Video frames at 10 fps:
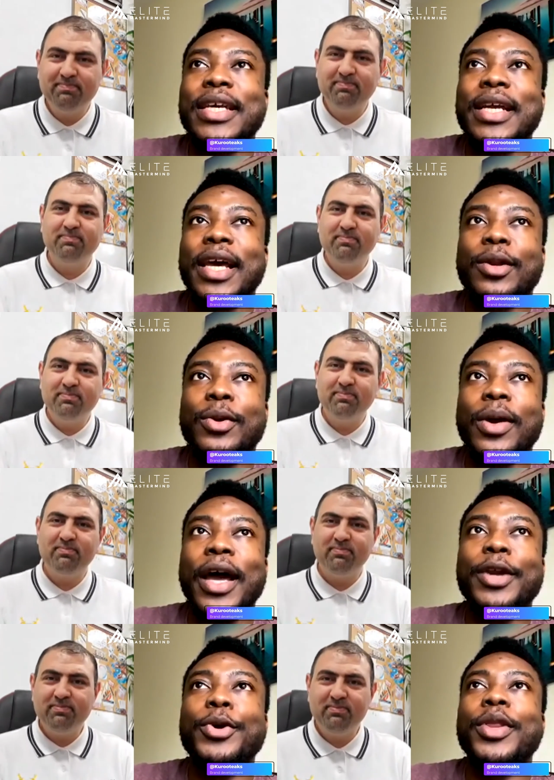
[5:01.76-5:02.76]
Speaker 1: like, look, I know
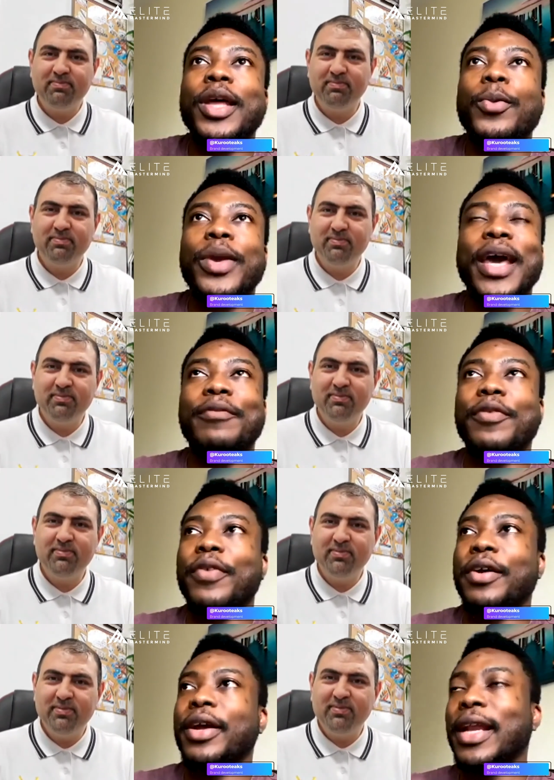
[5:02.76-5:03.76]
that we have a very,
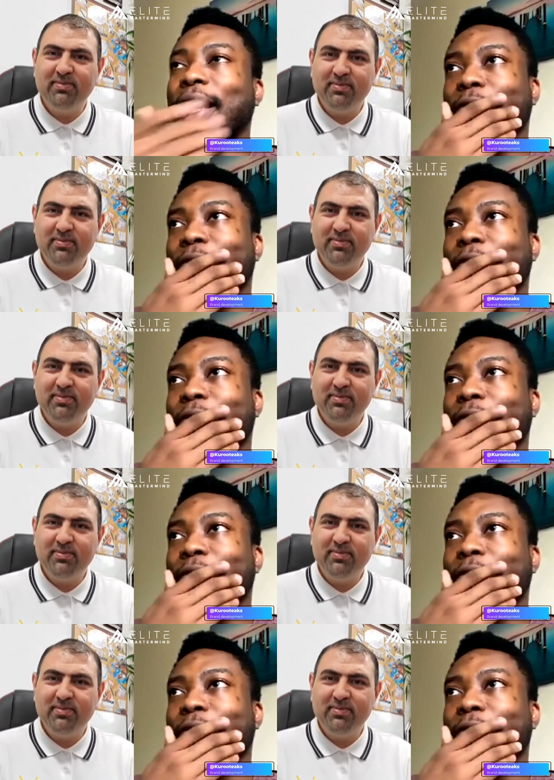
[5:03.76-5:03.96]
like, for